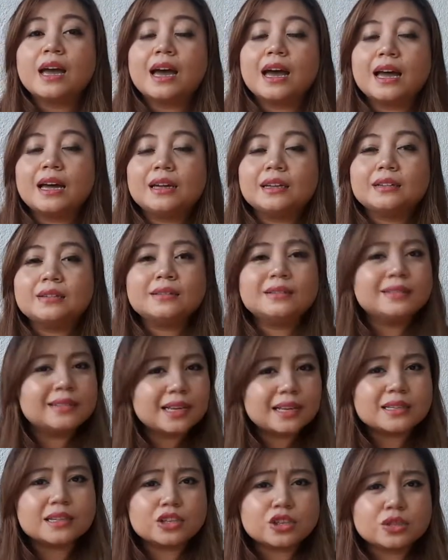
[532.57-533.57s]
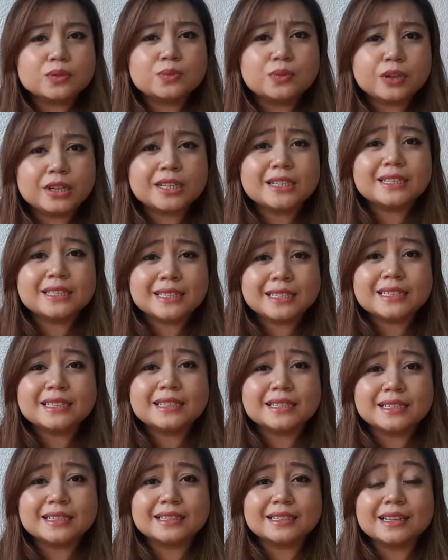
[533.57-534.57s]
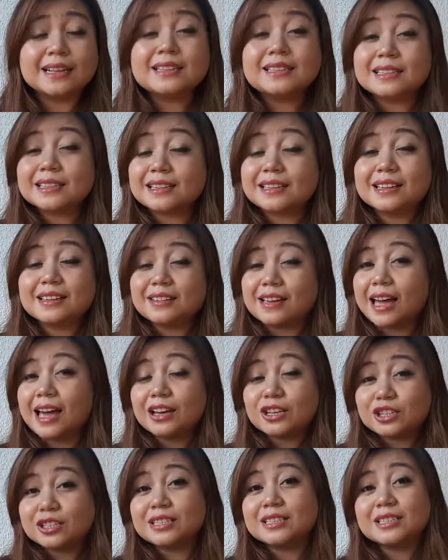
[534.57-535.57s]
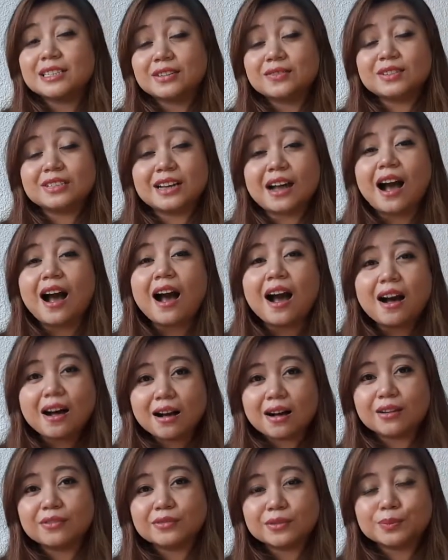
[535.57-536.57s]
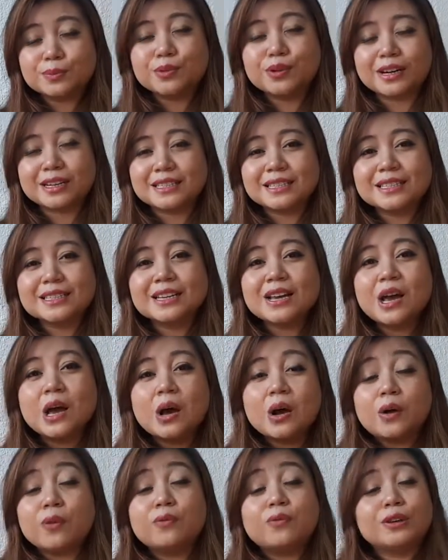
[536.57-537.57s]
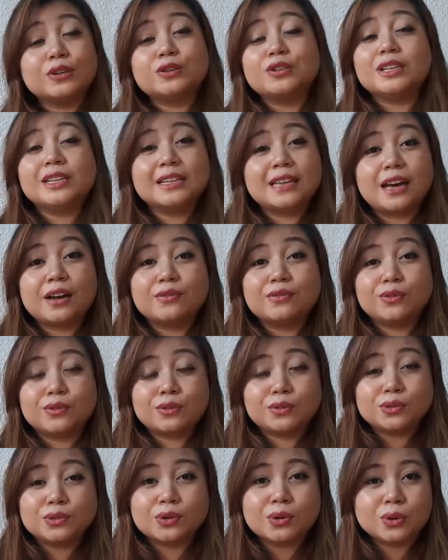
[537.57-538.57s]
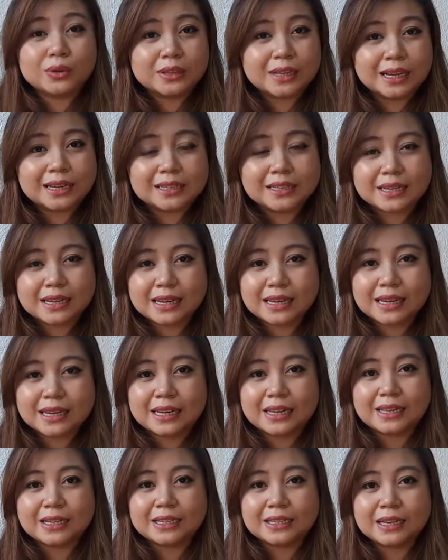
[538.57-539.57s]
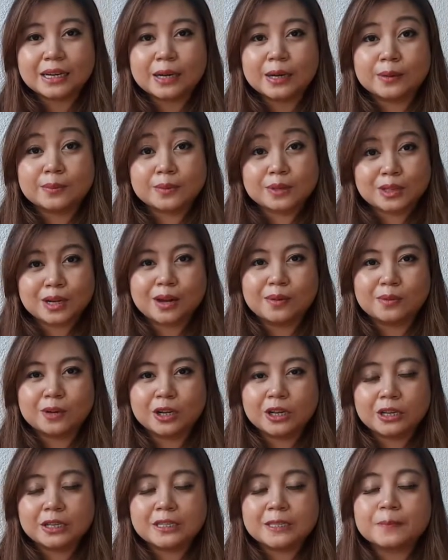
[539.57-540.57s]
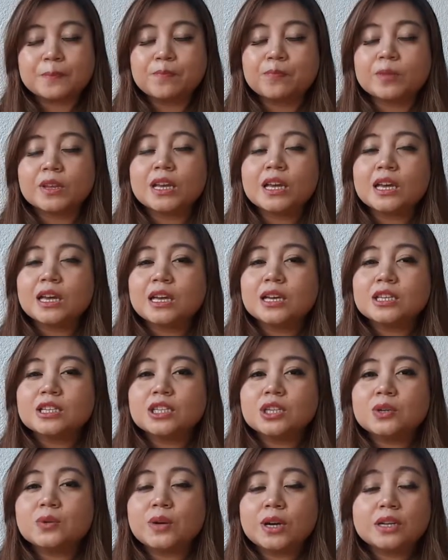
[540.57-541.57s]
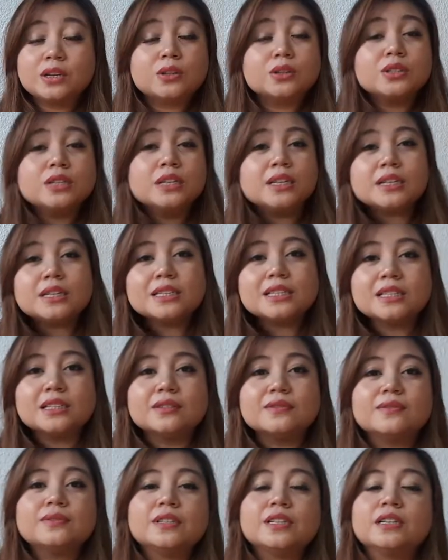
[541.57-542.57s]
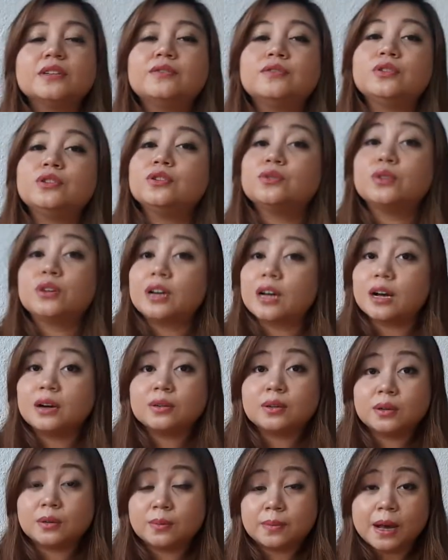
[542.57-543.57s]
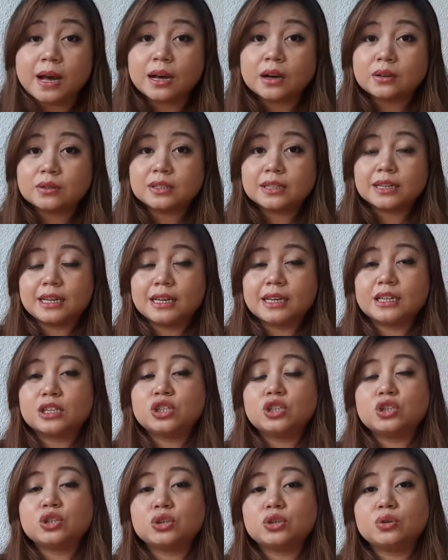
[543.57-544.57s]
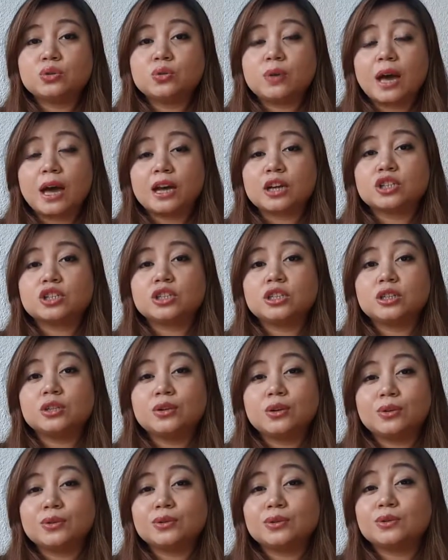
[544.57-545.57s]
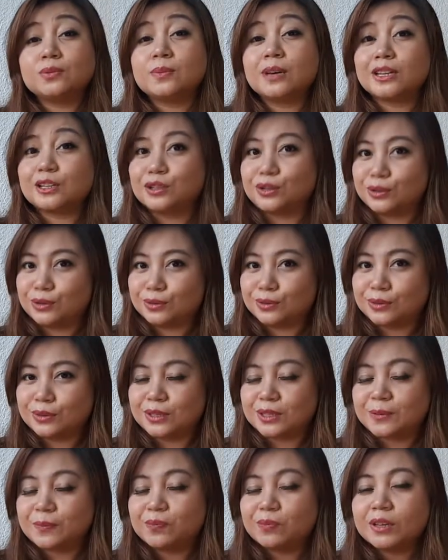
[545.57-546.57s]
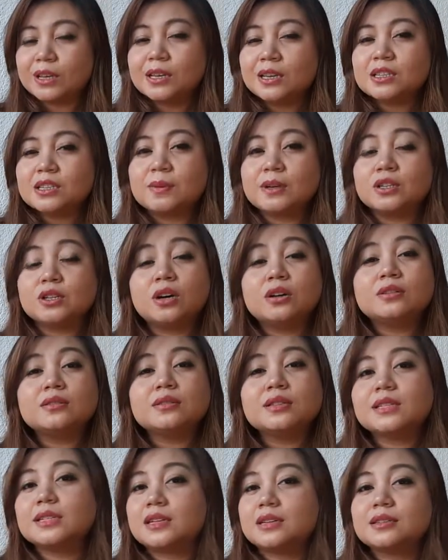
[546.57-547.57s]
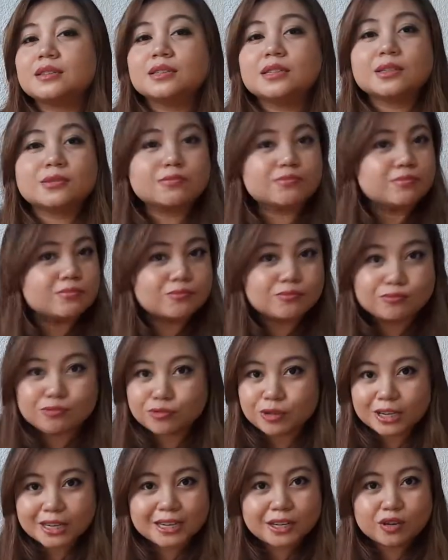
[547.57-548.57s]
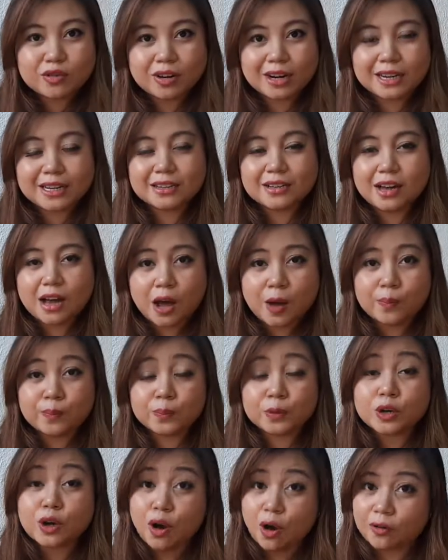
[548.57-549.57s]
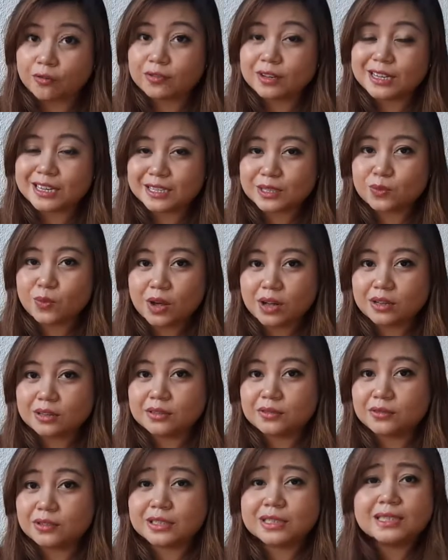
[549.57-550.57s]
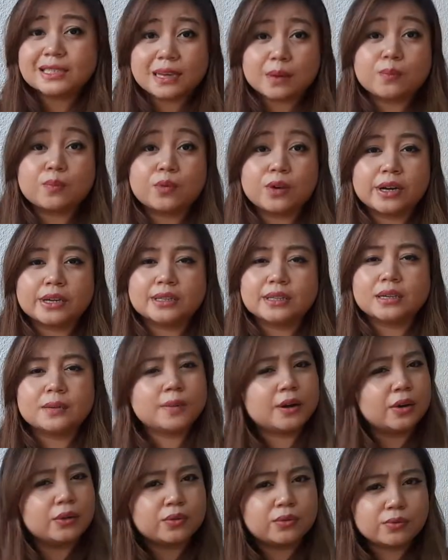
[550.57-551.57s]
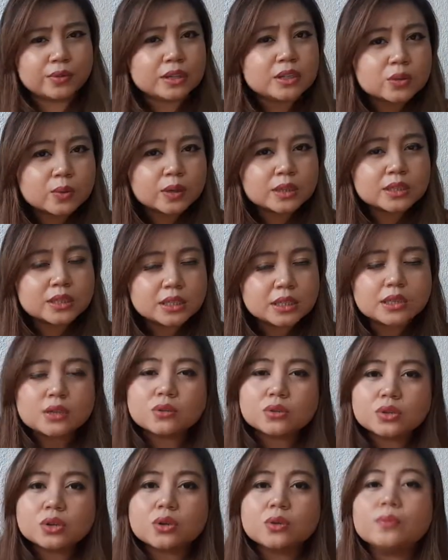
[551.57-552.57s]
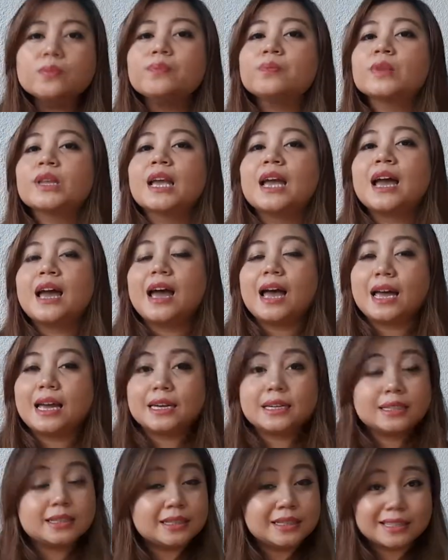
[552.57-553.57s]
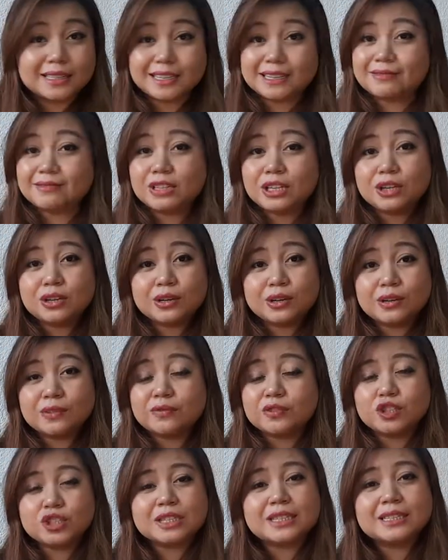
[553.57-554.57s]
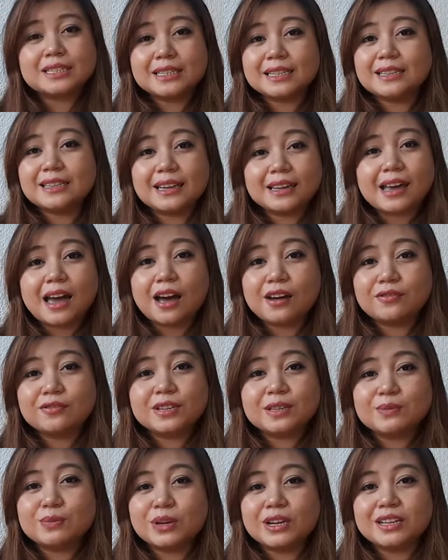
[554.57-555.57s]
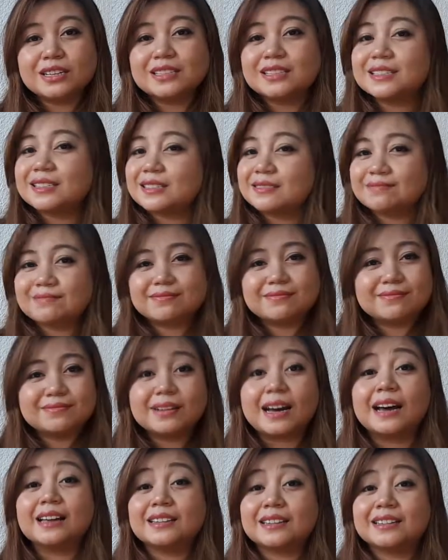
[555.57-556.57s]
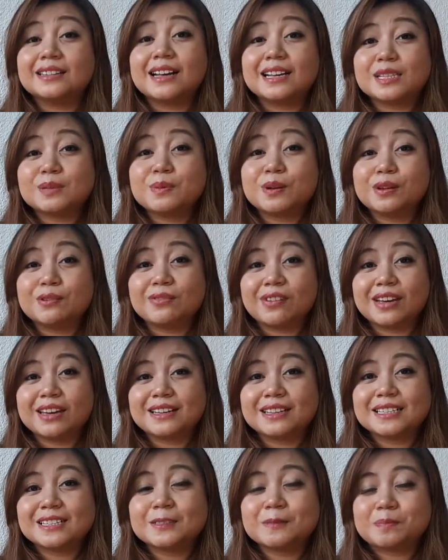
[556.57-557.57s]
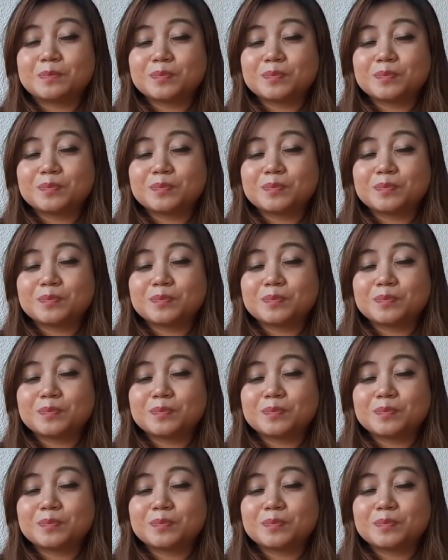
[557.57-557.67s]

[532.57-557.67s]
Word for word: and that's actually pretty decent that's it actually is even half the price of what you can get for a tall latte in um, starbucks so an alternative if you are out and about is to actually go to mcdonald's so mcdonald's does really great um, coffee as well for the same price at about 320 or so and you know if you just need that caffeine buzz i think that's perfect